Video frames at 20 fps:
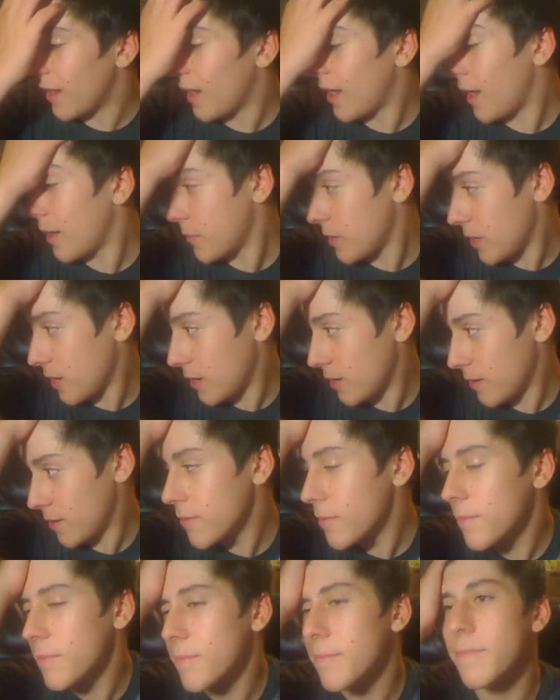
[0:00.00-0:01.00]
I
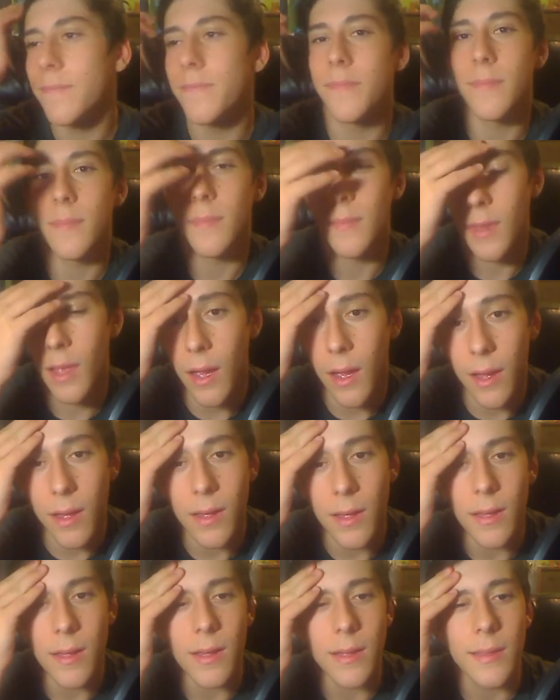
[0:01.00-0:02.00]

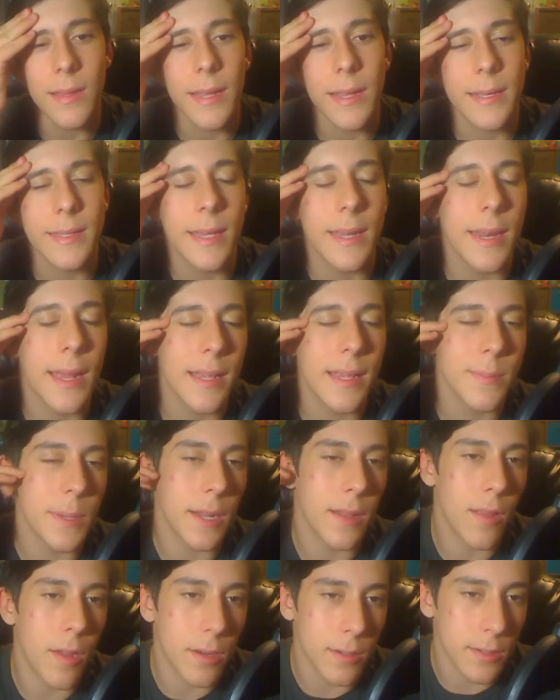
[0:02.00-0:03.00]
mean, like I said, it has been
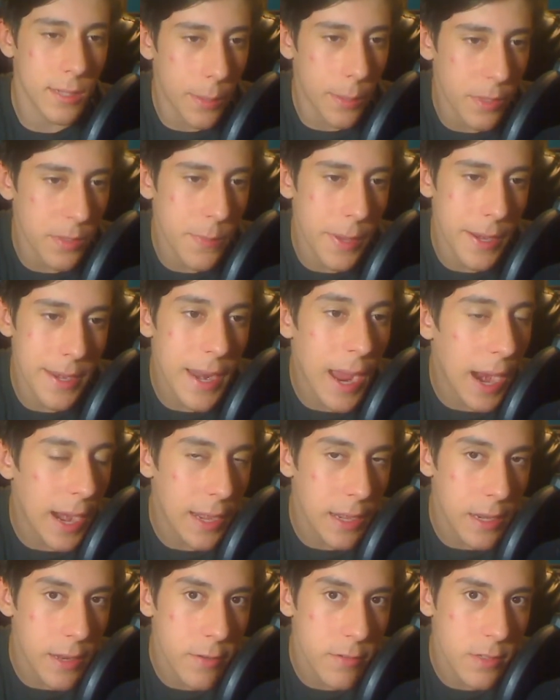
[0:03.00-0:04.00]
a long time. It's been
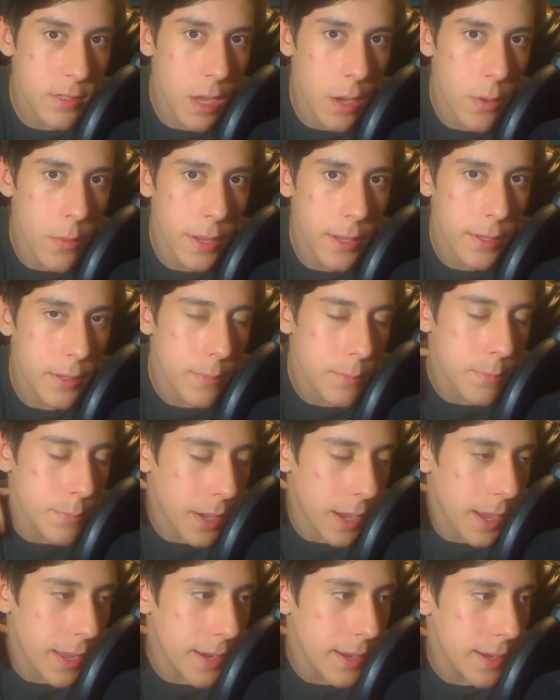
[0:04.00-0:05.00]
9 years going,
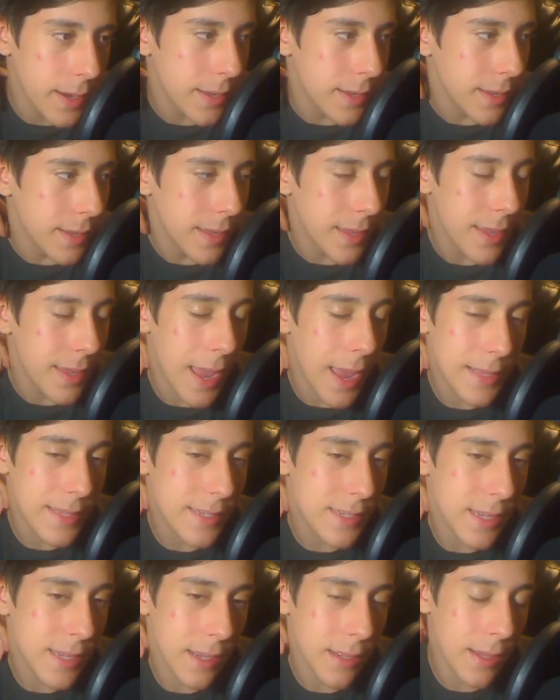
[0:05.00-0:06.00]
but it's
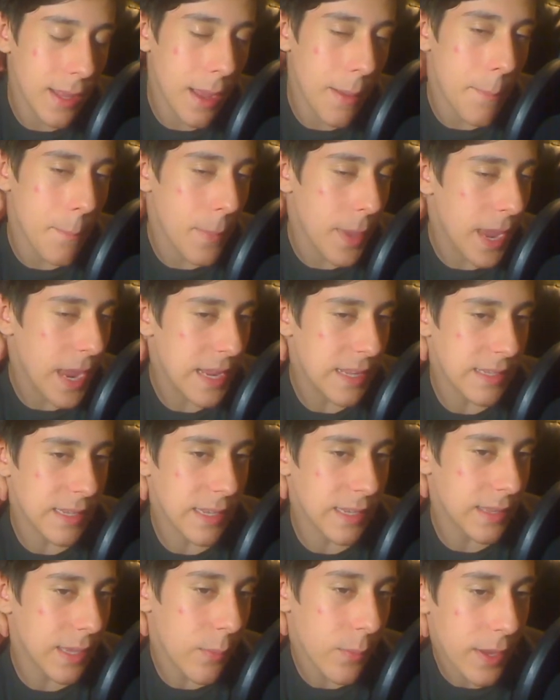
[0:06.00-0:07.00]
still
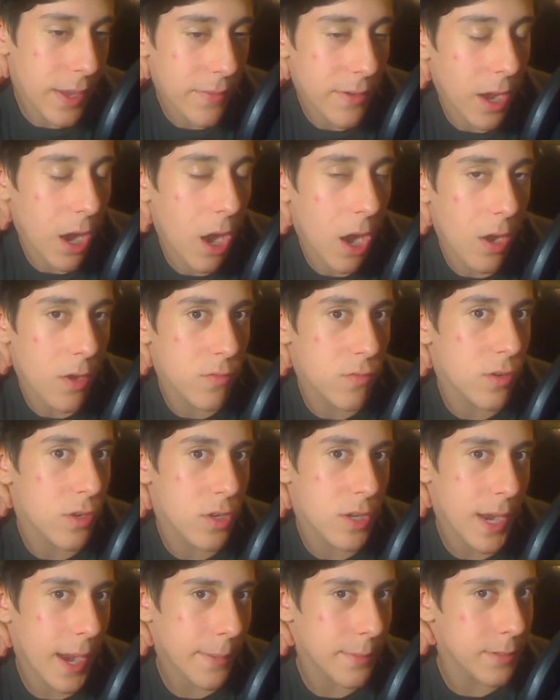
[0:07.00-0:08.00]
amazing that we have 100
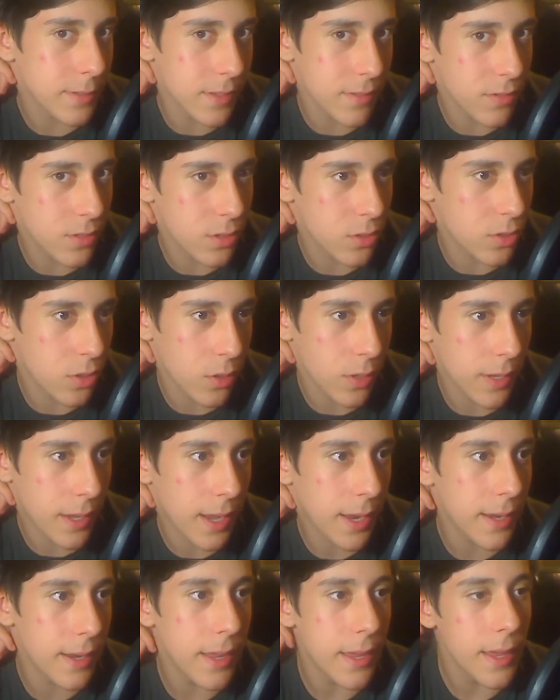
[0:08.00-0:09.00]
chapters of
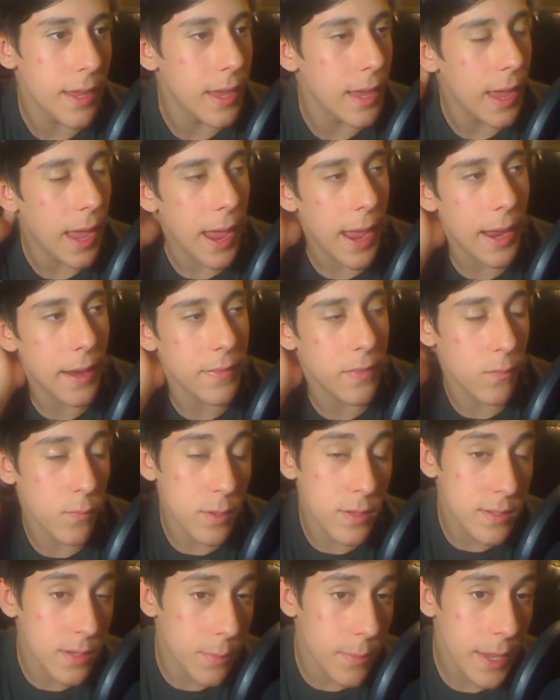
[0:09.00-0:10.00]
JOJOLION. And the
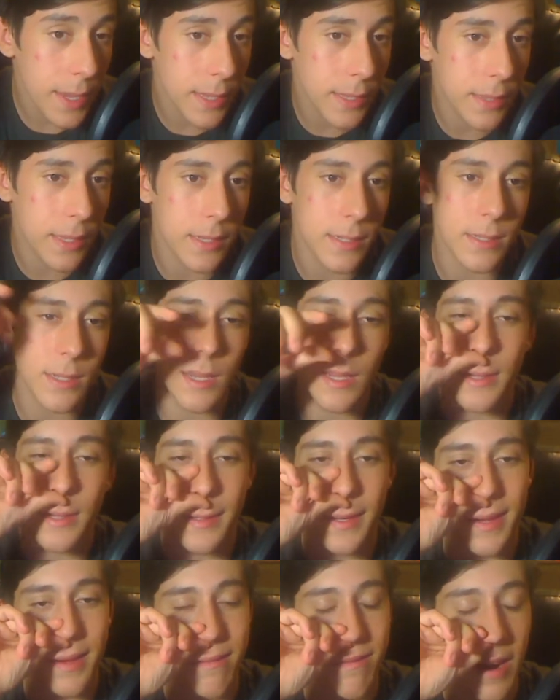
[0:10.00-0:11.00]
reason I'm making this
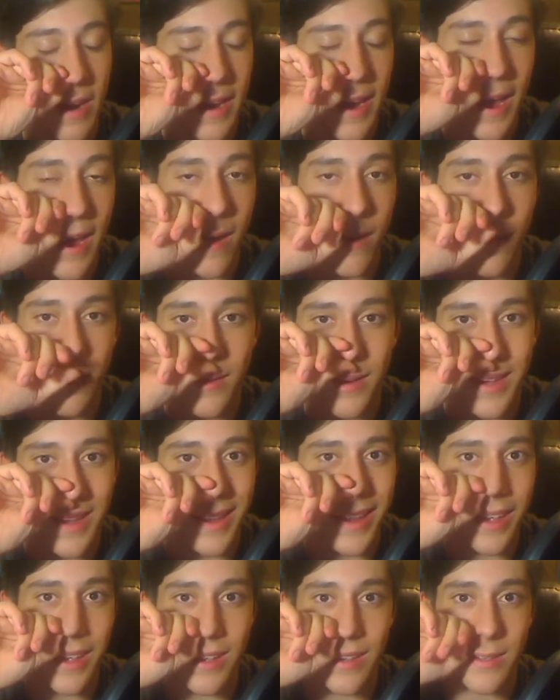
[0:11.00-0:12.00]
right now
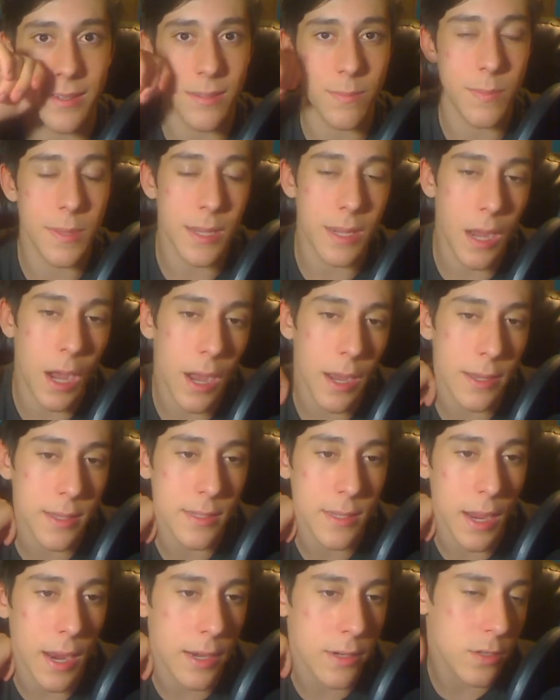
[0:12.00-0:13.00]
is
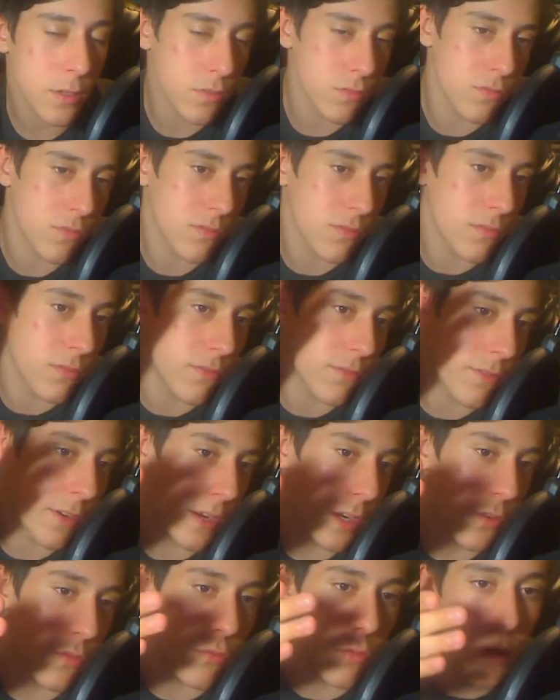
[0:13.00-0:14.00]
because I just
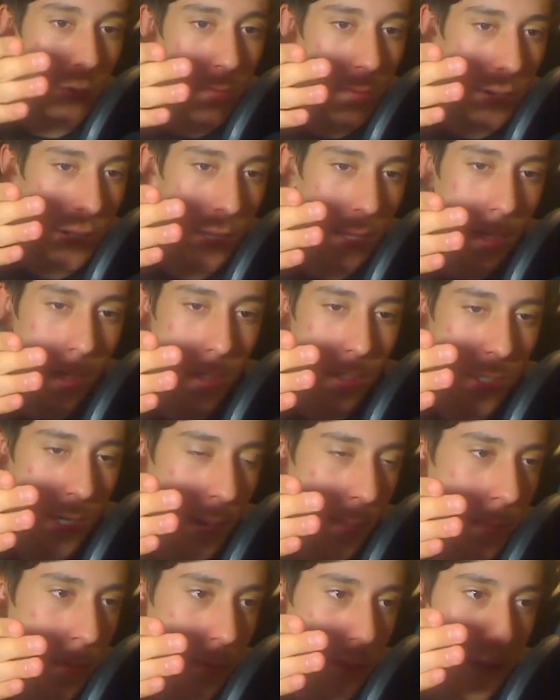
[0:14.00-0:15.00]
finished rereading
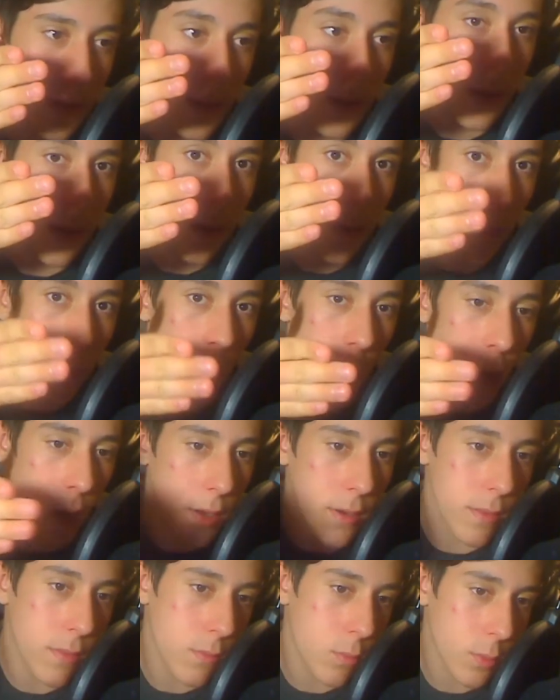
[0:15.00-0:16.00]
chapters
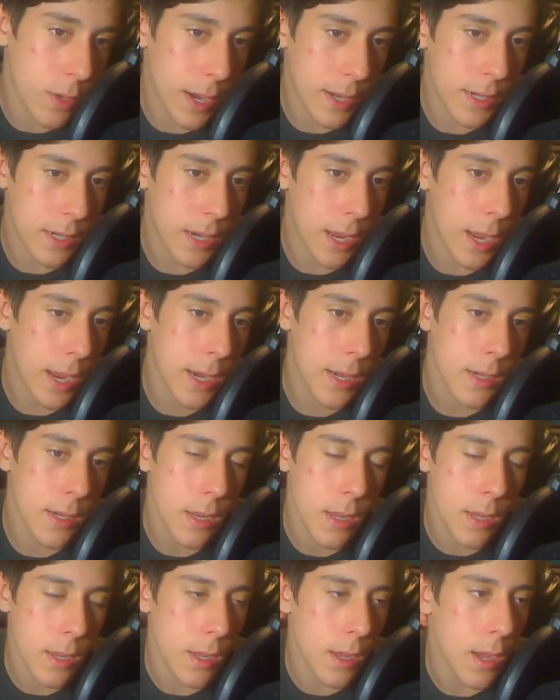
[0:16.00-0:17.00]
1 through
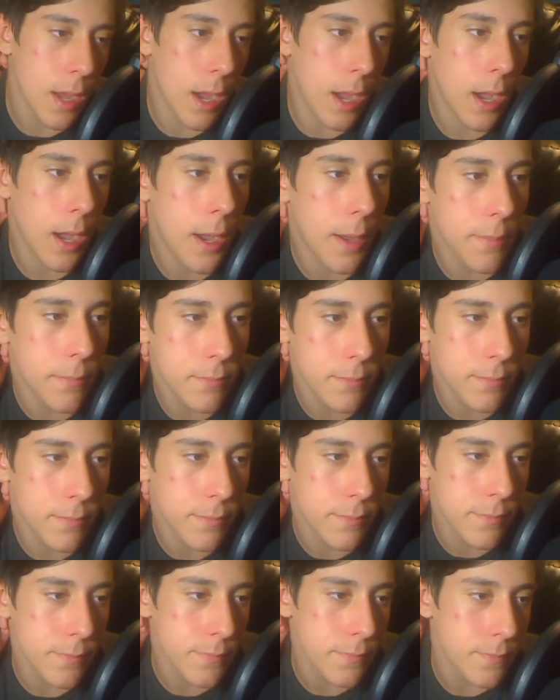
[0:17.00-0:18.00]
99.
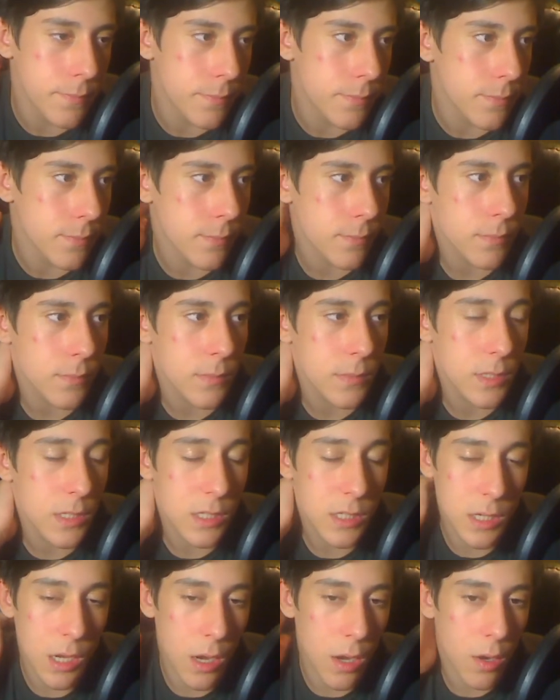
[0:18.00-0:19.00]

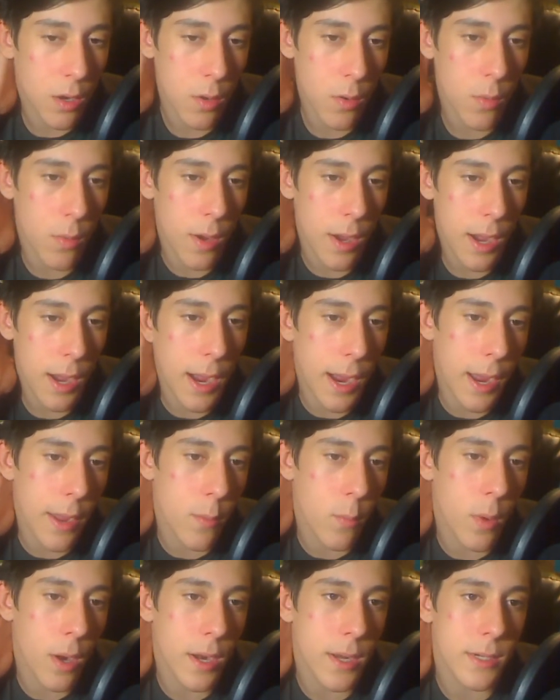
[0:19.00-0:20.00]
So I
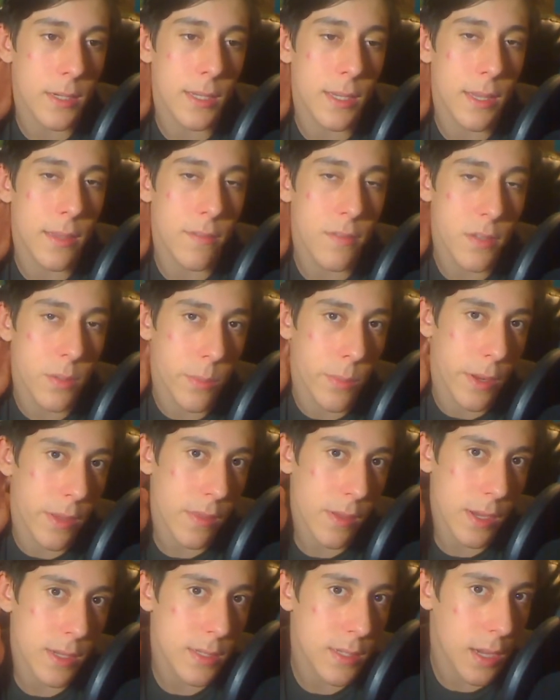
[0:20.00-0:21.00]
wanted to give some of my
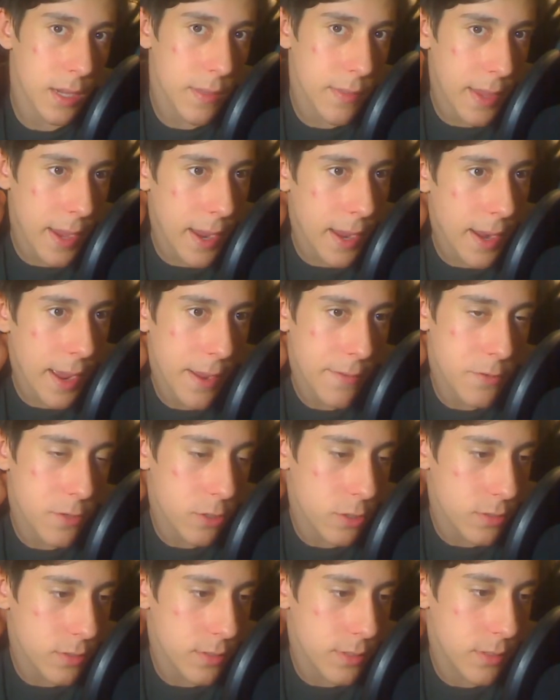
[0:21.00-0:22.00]
thoughts on that
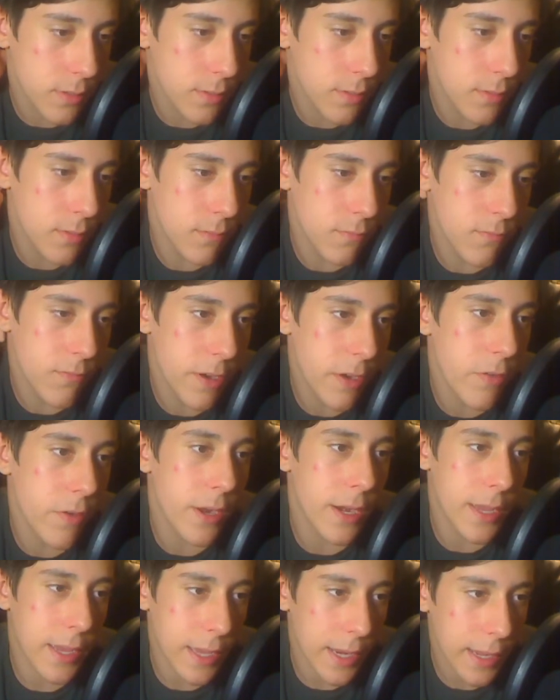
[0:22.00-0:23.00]
after
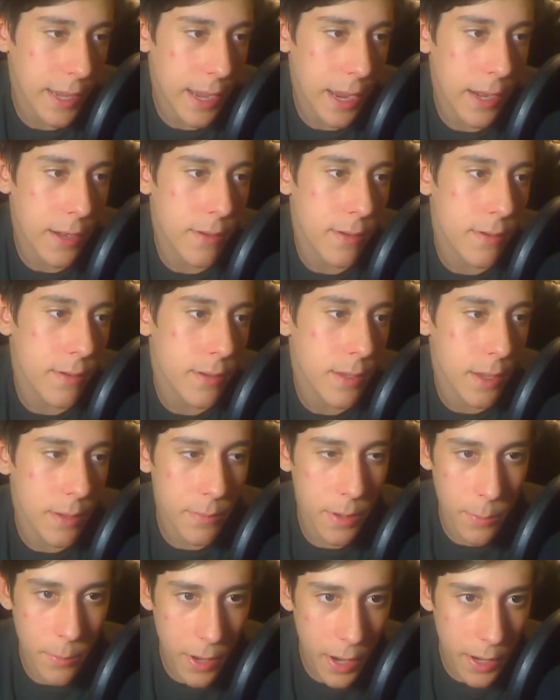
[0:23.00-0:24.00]
rereading it again, getting
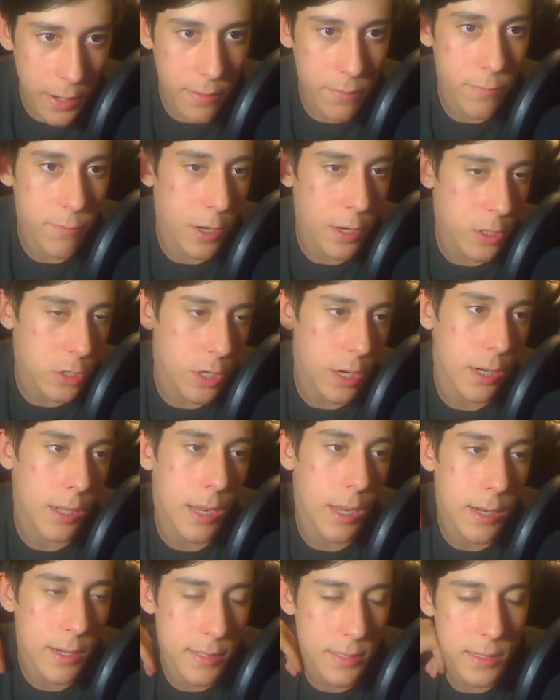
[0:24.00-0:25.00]
my mind fresh on a
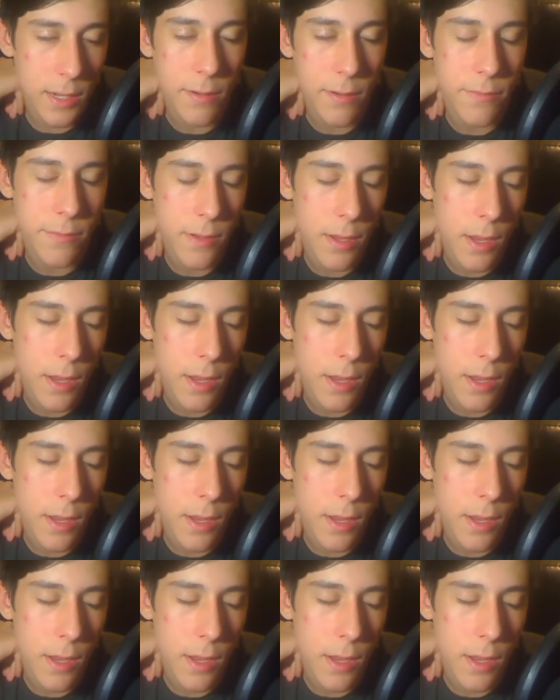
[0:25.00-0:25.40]
lot of stuff.